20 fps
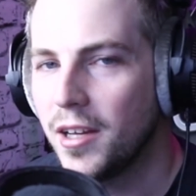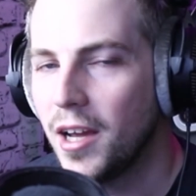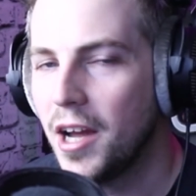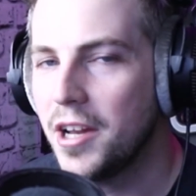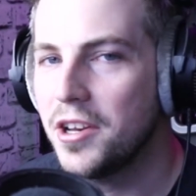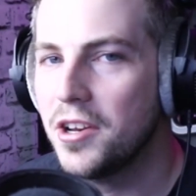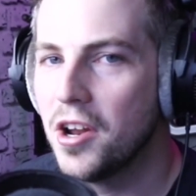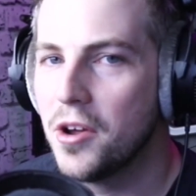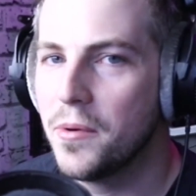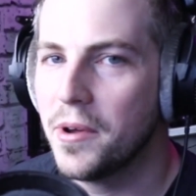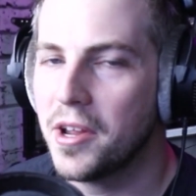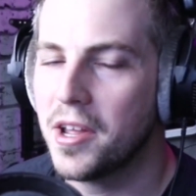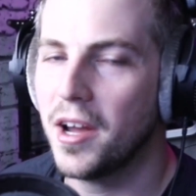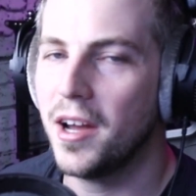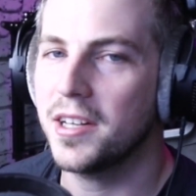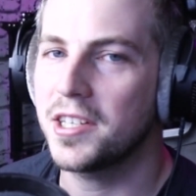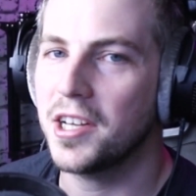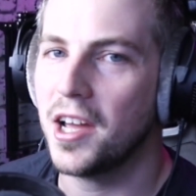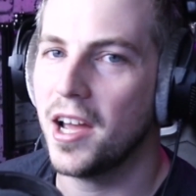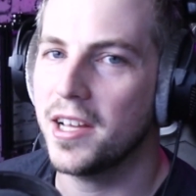And you know when car
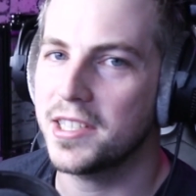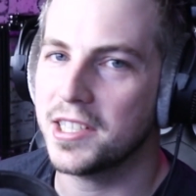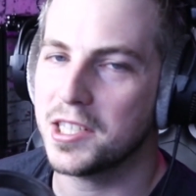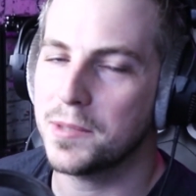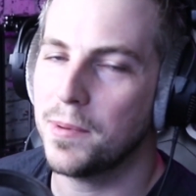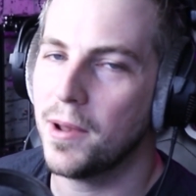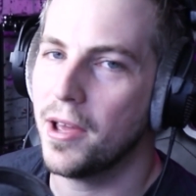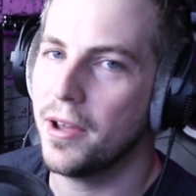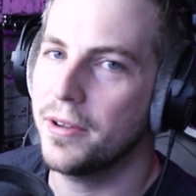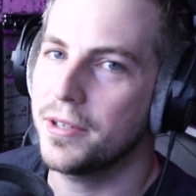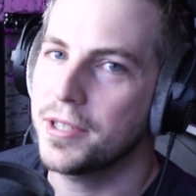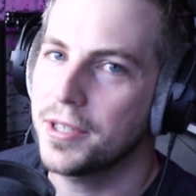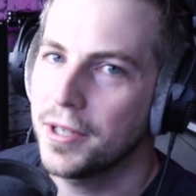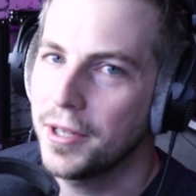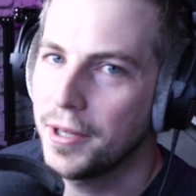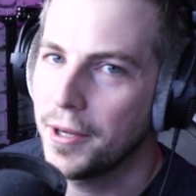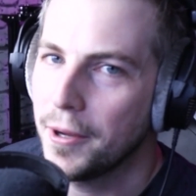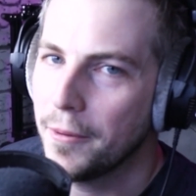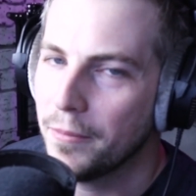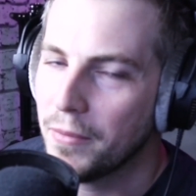tires explode,
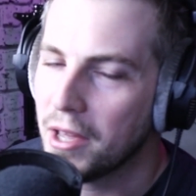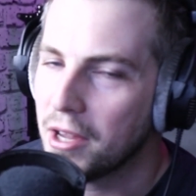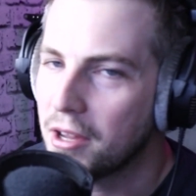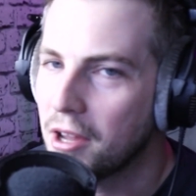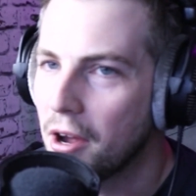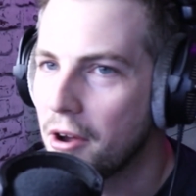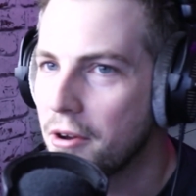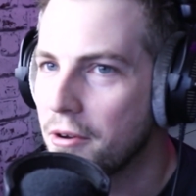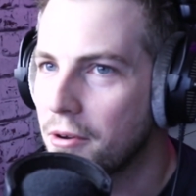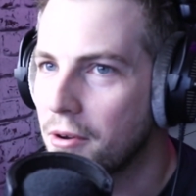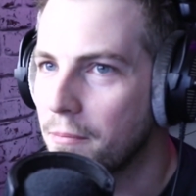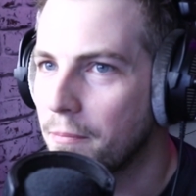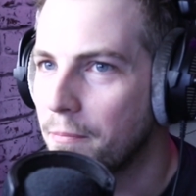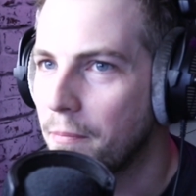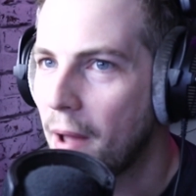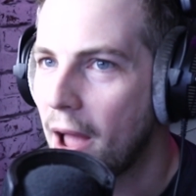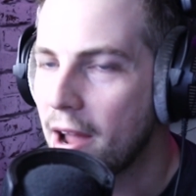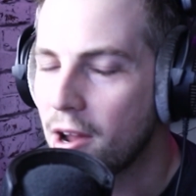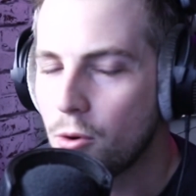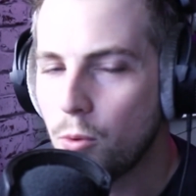they go
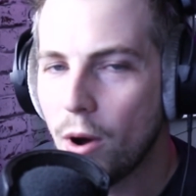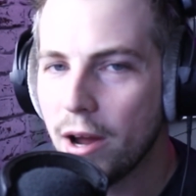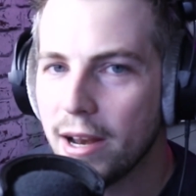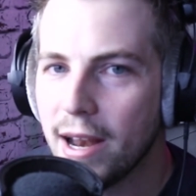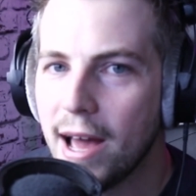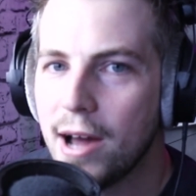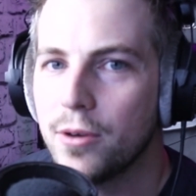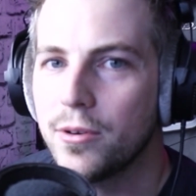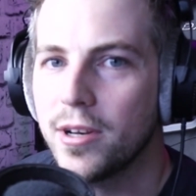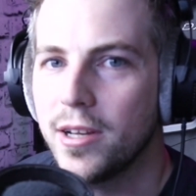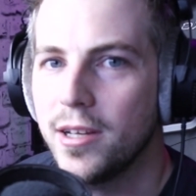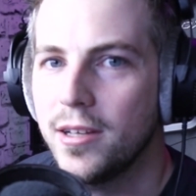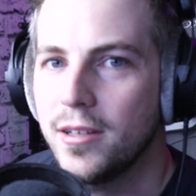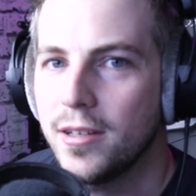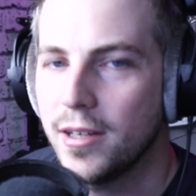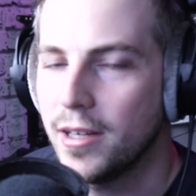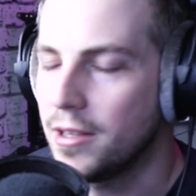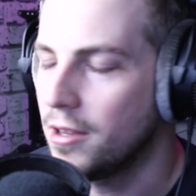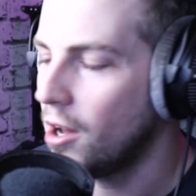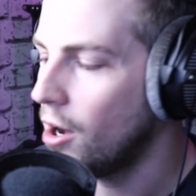bang quite loudly
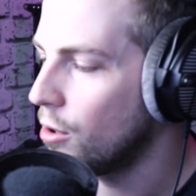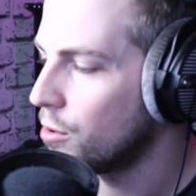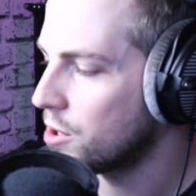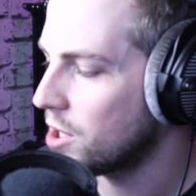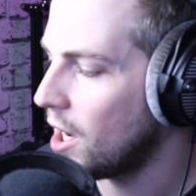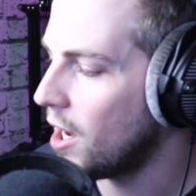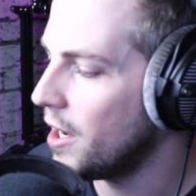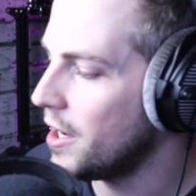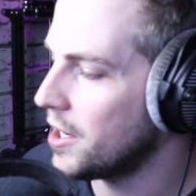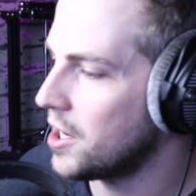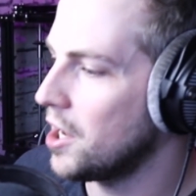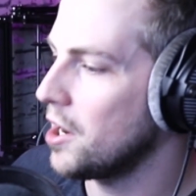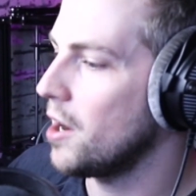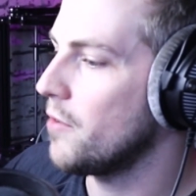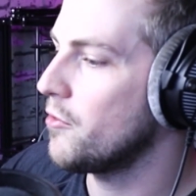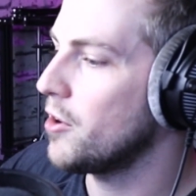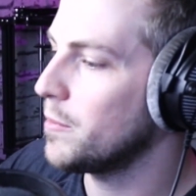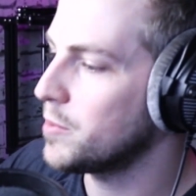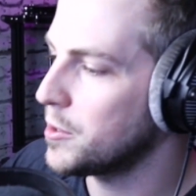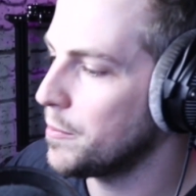and the whole tire kind of
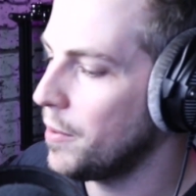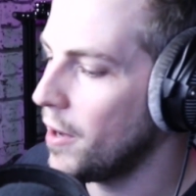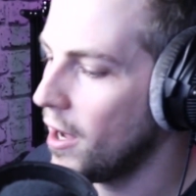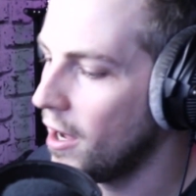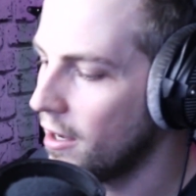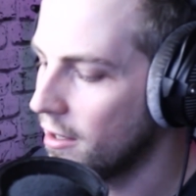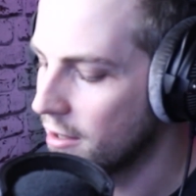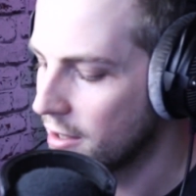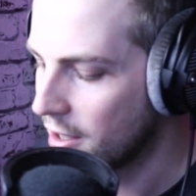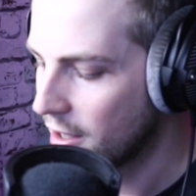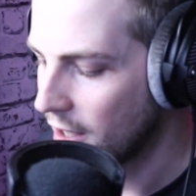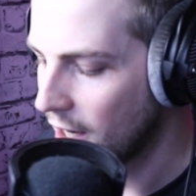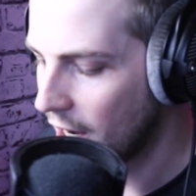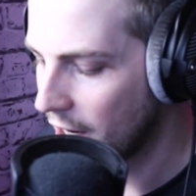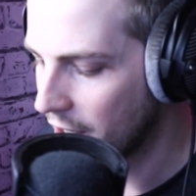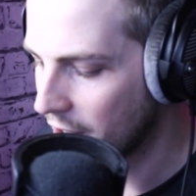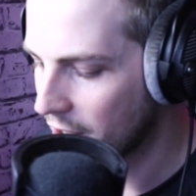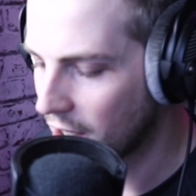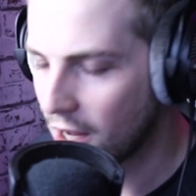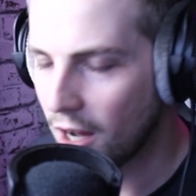rips apart and
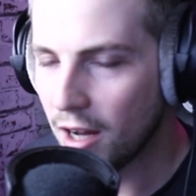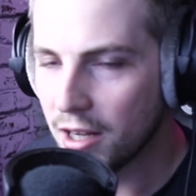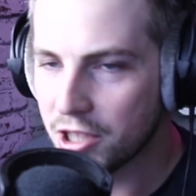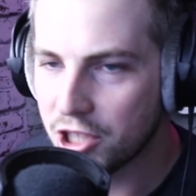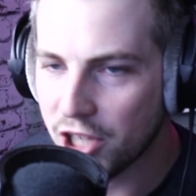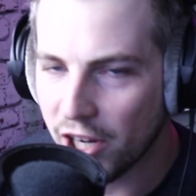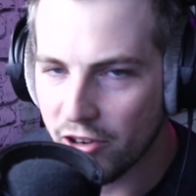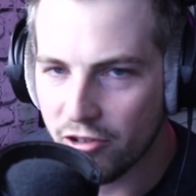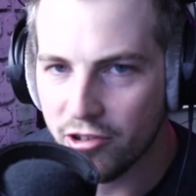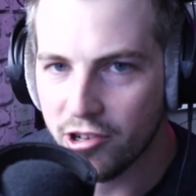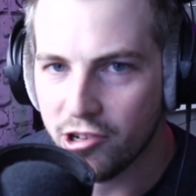then the cars generally